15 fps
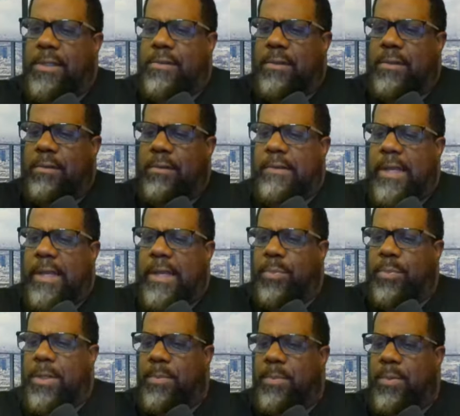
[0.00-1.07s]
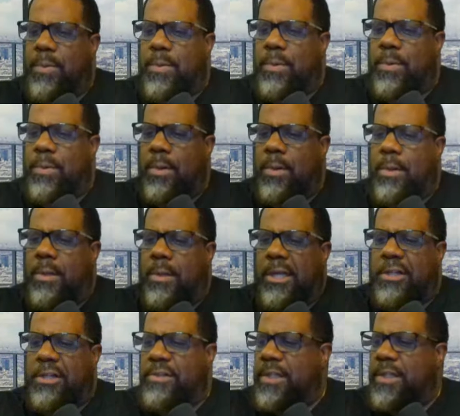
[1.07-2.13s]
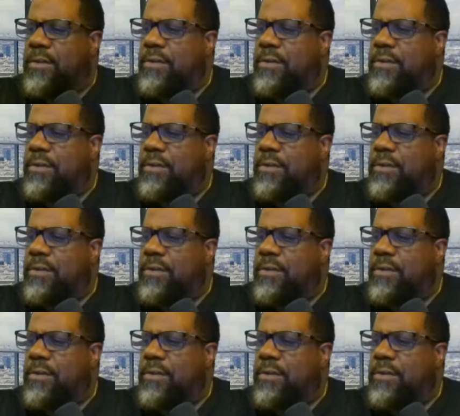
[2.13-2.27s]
So it looks like people, exchanges